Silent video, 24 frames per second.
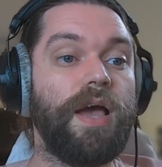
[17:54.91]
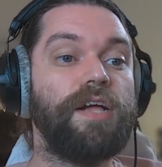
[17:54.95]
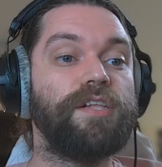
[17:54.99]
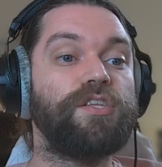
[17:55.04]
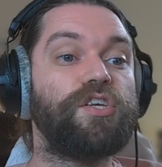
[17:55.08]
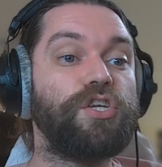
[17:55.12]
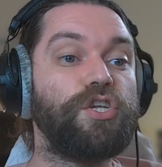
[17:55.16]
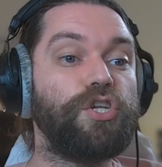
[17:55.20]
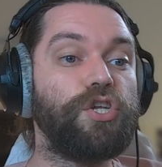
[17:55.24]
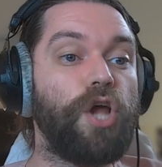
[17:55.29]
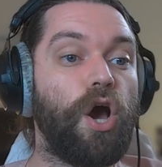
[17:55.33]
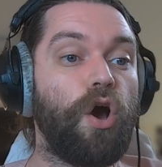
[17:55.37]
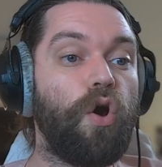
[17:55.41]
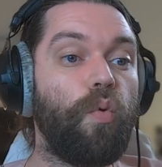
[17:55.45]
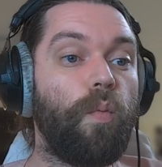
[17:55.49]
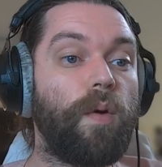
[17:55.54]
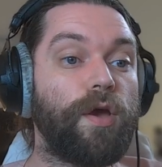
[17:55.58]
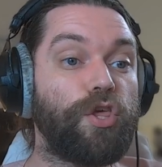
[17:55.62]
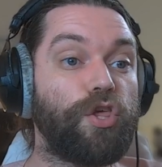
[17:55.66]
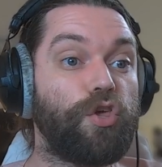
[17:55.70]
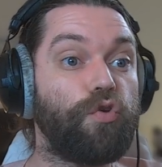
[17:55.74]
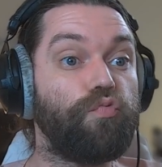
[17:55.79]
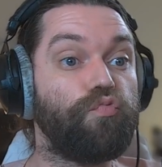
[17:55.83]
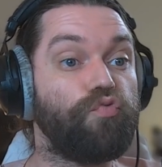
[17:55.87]
to know
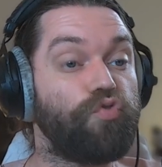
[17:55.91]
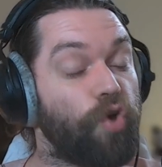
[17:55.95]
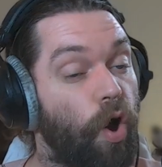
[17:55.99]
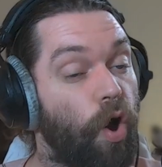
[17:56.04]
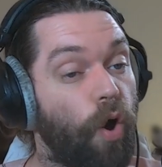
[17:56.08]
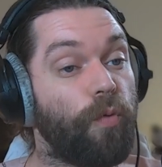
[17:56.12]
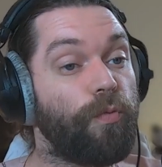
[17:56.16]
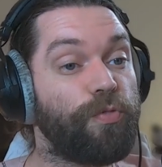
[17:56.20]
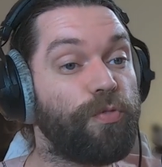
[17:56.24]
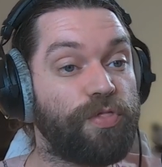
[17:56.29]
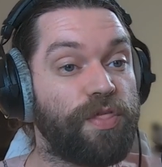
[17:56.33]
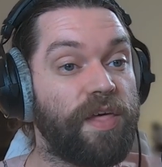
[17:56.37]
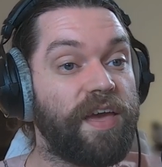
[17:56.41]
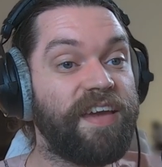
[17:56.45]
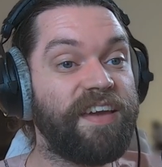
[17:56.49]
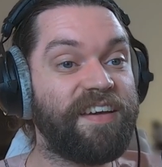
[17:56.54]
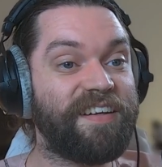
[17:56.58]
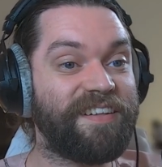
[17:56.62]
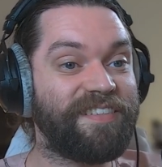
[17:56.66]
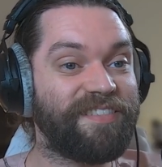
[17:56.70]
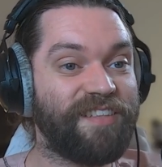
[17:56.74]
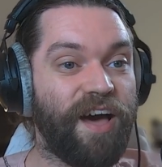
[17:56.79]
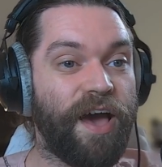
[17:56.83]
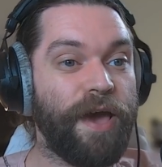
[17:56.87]
what you don't think
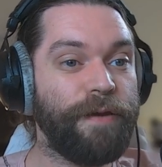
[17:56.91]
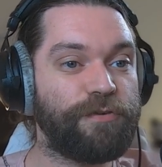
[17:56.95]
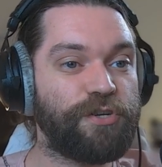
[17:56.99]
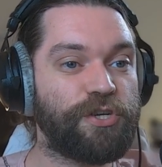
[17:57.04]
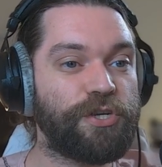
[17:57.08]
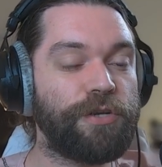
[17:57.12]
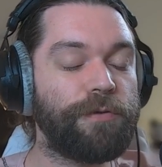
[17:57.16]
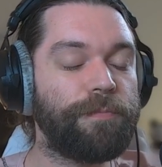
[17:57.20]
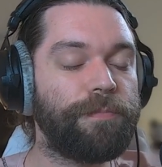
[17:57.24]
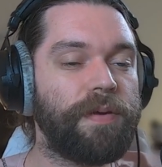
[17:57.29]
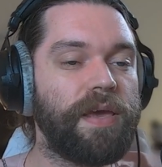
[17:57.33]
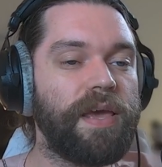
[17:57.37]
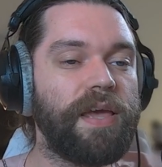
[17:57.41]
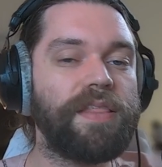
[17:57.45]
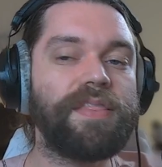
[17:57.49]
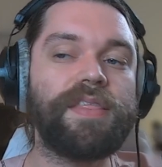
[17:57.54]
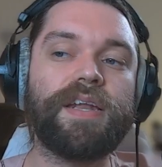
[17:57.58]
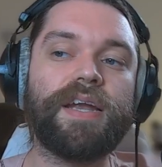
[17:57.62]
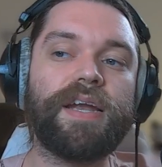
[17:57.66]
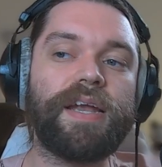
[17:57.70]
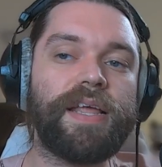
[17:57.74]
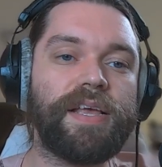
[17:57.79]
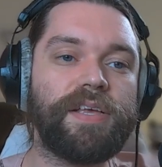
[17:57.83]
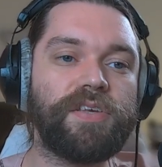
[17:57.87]
life should be
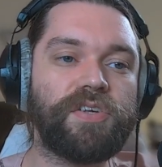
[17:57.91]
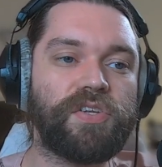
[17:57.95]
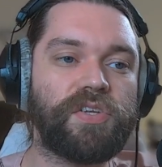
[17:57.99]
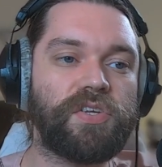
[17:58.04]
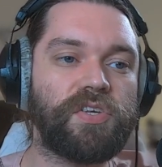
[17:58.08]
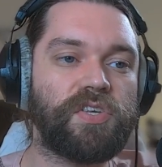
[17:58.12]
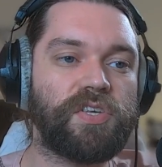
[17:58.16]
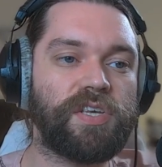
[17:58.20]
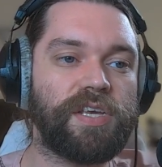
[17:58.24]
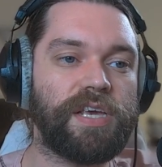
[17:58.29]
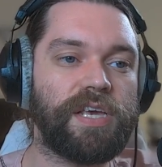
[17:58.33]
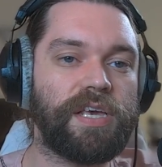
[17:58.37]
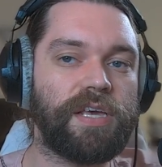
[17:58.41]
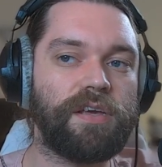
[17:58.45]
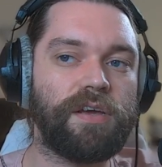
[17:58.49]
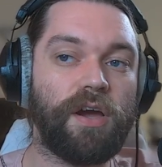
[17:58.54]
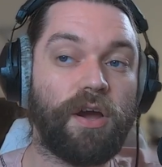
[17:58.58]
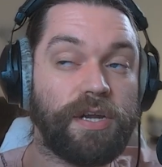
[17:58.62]
than it is to see